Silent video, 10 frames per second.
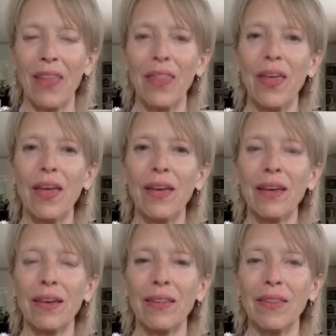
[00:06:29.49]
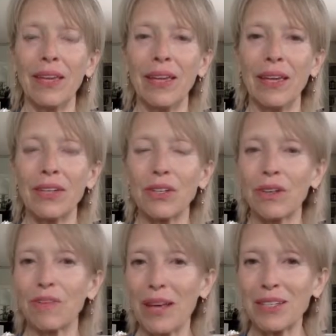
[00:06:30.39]
then the
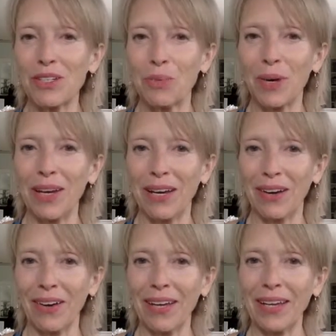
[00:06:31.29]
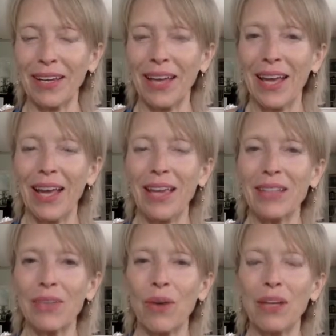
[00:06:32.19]
intuitive message we're hearing
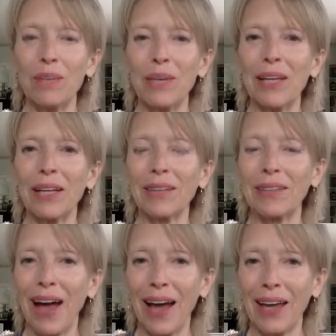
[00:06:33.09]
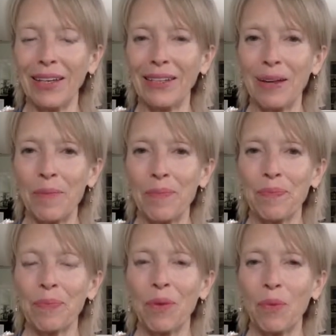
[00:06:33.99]
is going to be aligned
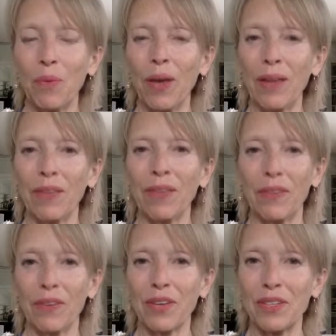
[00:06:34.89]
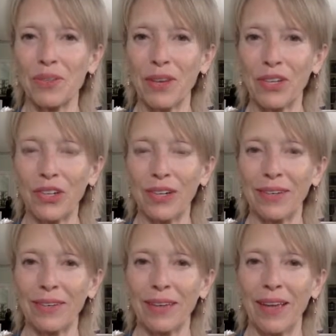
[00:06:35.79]
with the
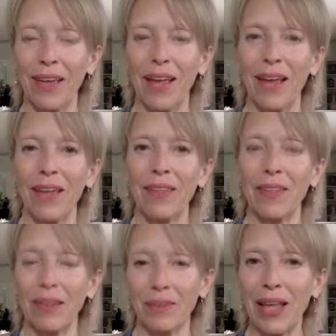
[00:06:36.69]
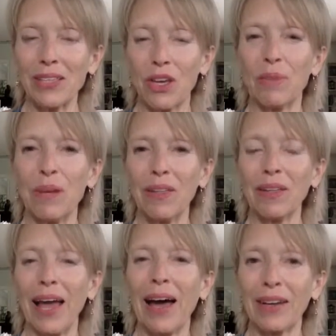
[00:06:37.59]
frustration. That's going to be the
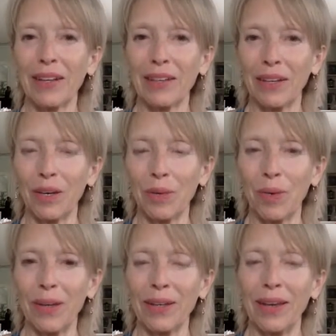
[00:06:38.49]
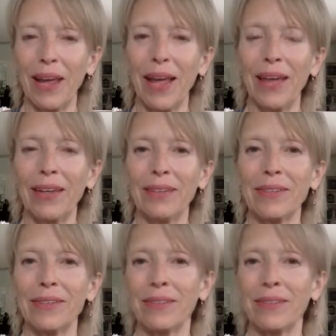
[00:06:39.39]
loud and clear one. And